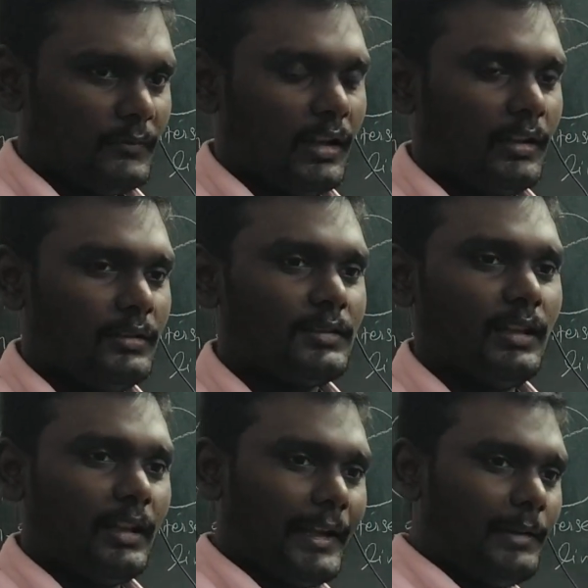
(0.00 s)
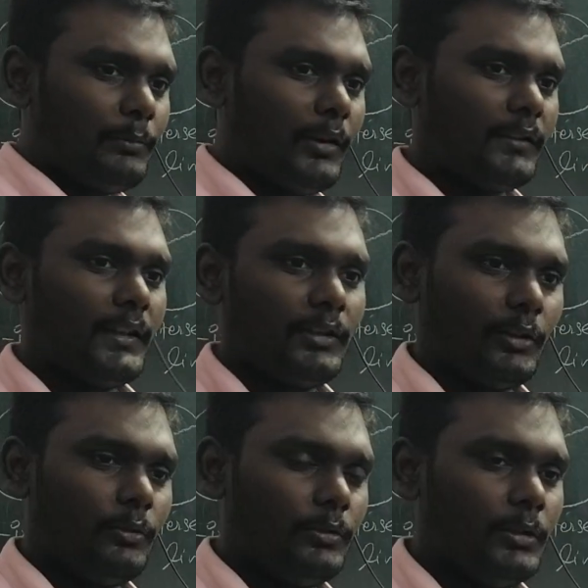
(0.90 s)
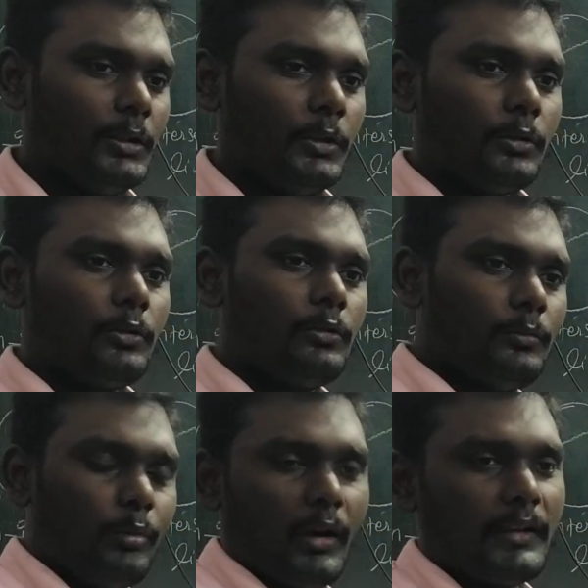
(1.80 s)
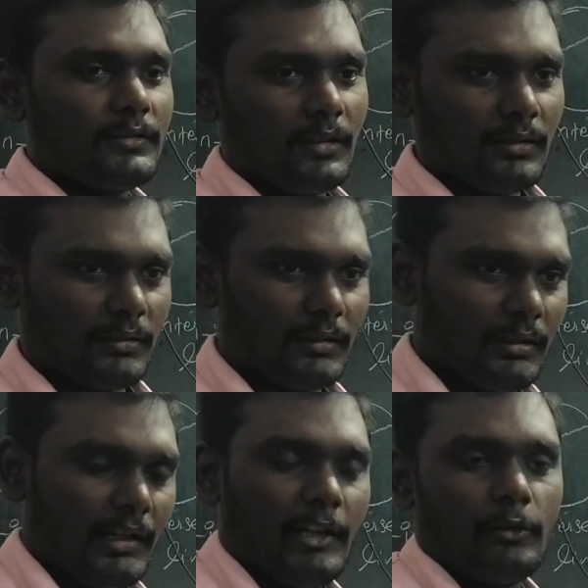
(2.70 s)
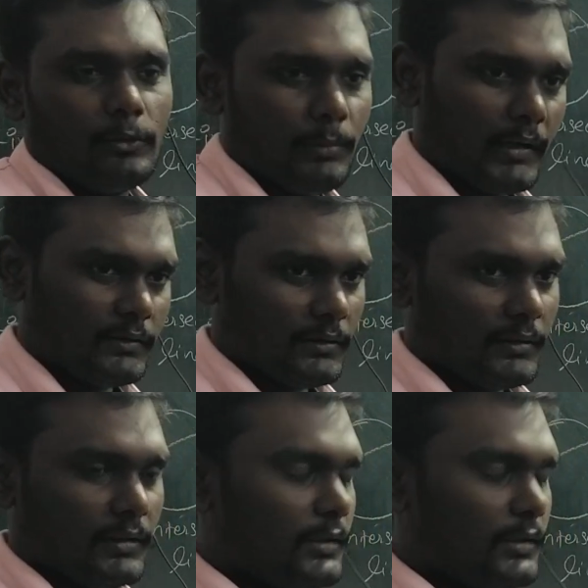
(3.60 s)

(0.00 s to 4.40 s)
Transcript: or else a line passing through 2 points on the circle, any 2 points on the